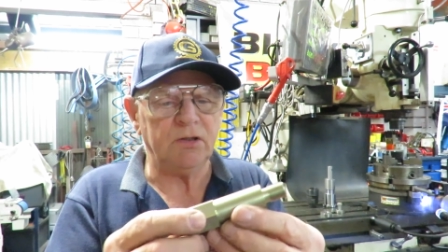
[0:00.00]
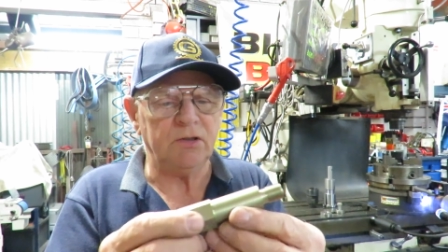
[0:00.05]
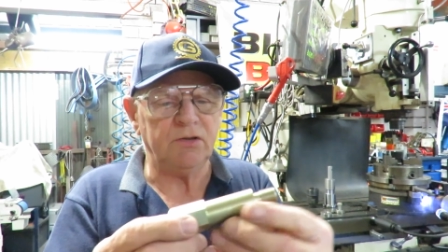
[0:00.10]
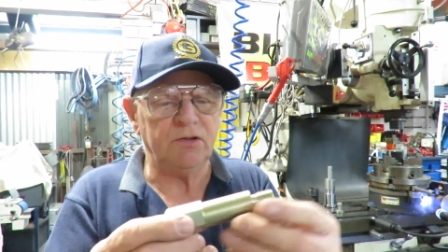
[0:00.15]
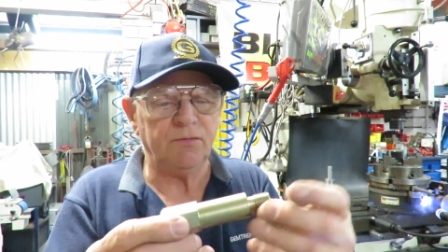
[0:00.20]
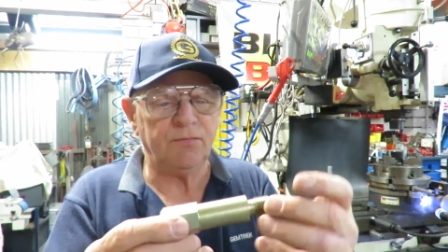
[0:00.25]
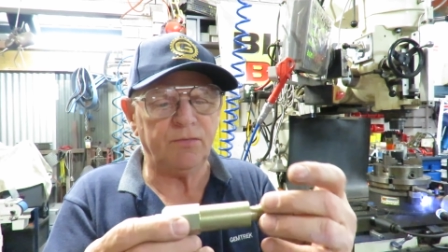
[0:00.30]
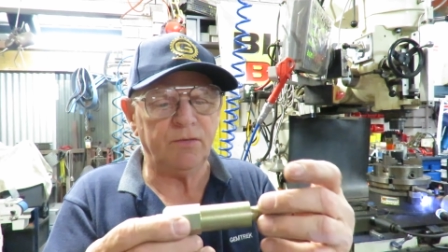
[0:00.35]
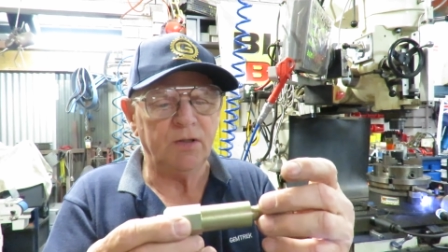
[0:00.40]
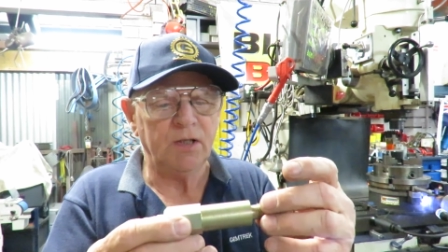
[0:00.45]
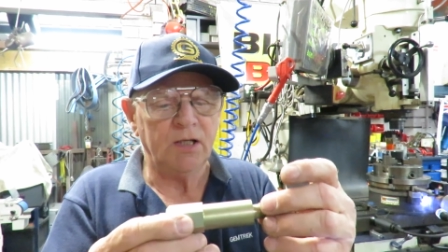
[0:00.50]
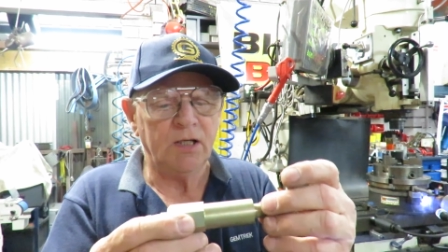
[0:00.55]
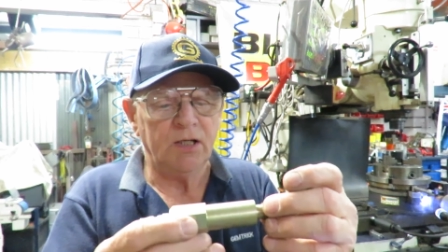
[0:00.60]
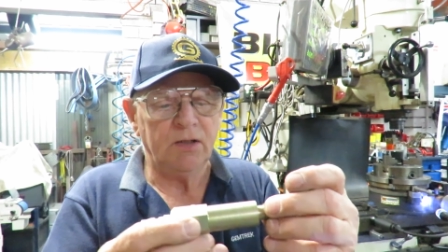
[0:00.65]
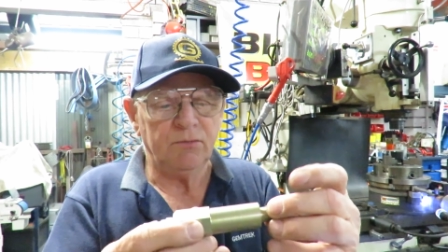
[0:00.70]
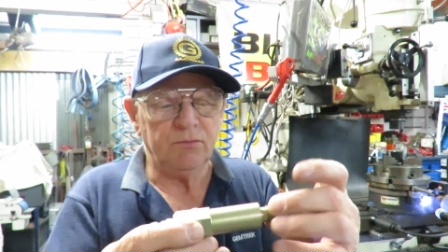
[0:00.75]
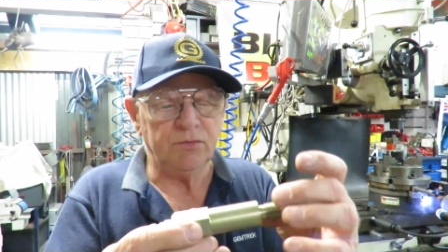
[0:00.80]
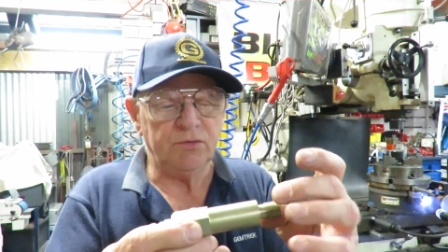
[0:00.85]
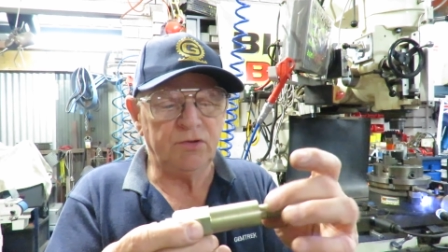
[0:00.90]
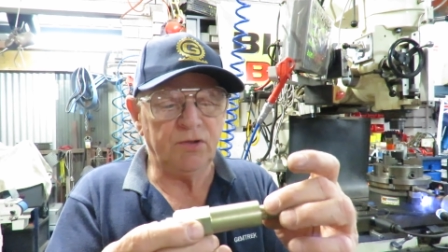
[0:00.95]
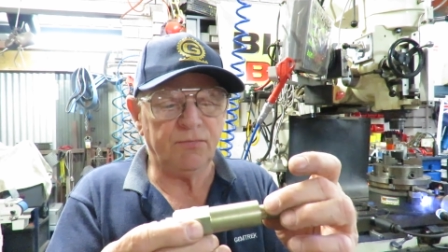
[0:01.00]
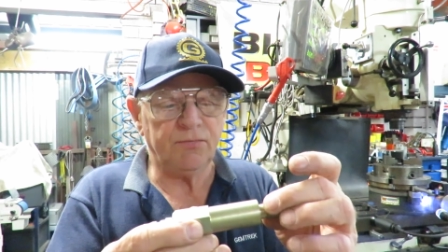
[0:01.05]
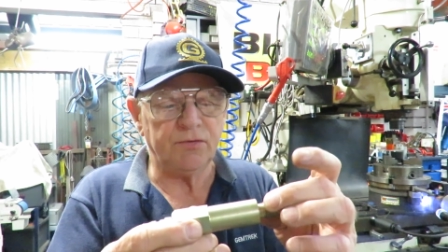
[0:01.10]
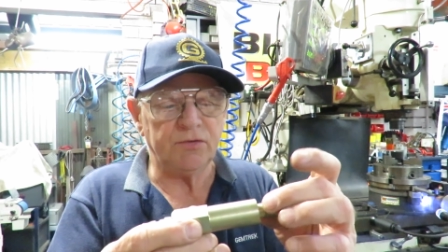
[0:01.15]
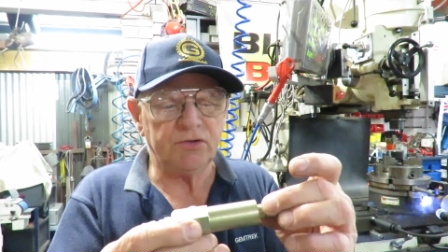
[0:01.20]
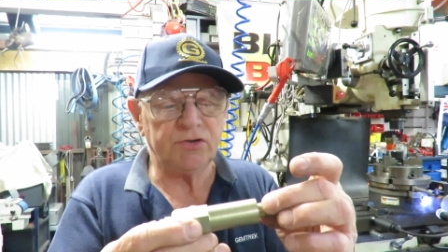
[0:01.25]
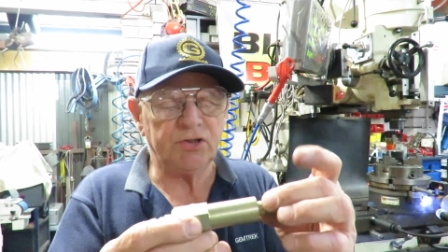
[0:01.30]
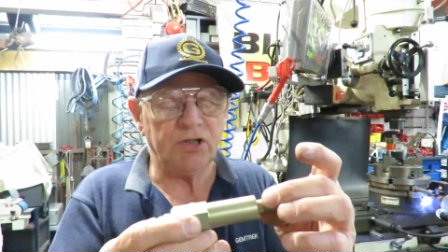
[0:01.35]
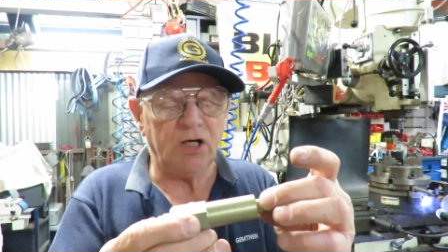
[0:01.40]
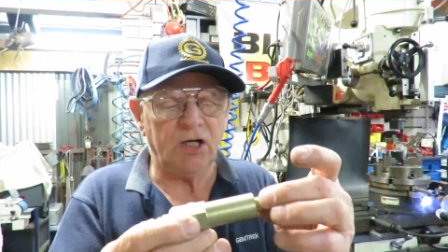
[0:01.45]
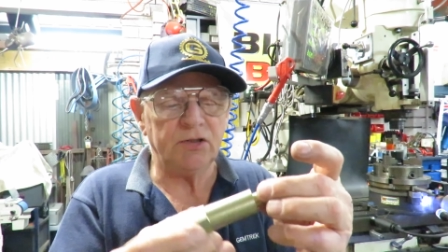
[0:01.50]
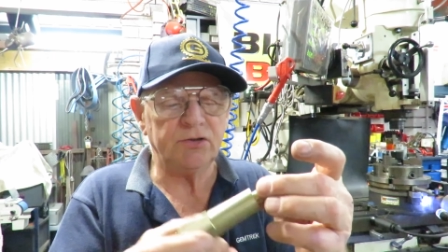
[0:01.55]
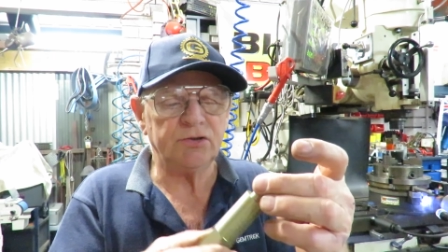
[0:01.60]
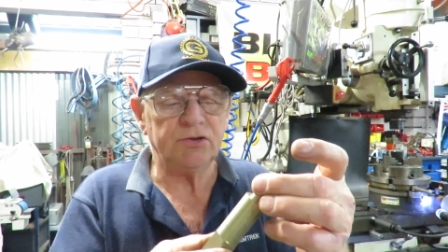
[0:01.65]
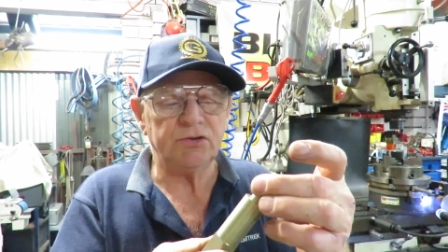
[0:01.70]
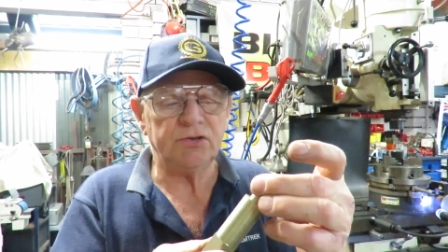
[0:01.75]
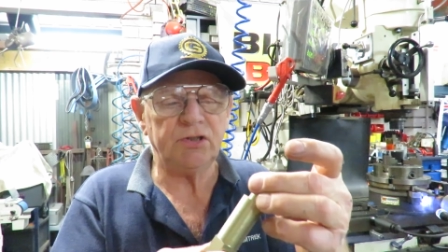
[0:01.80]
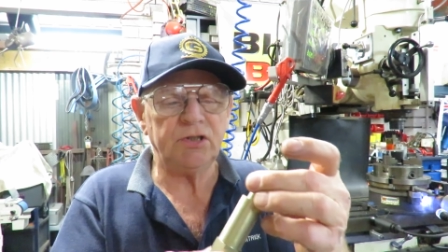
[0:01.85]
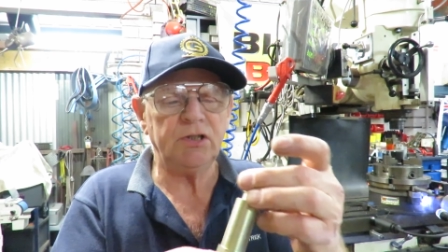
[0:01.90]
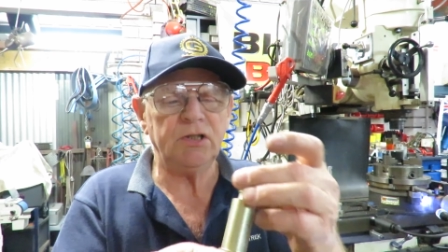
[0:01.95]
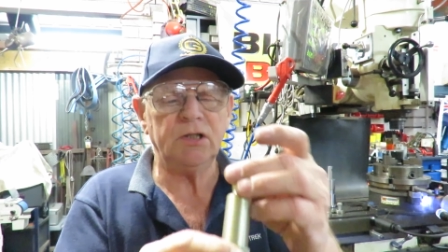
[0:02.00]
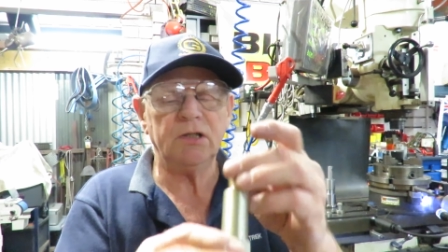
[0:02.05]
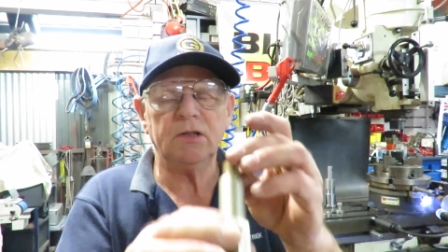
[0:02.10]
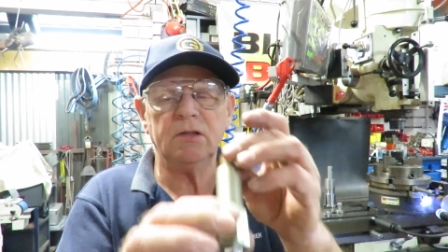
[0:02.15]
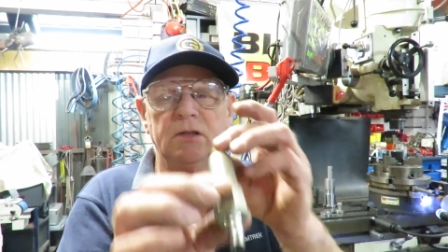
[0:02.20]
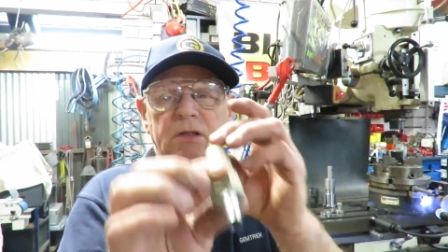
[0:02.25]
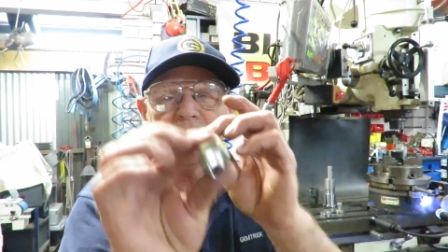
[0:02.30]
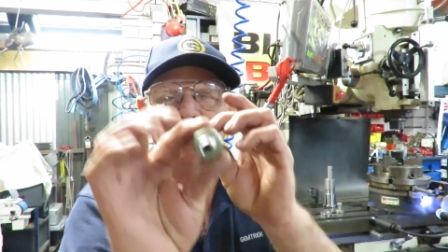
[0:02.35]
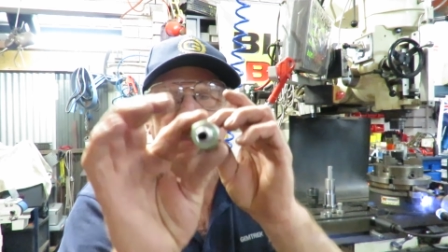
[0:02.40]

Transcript: They're different with different sizes here,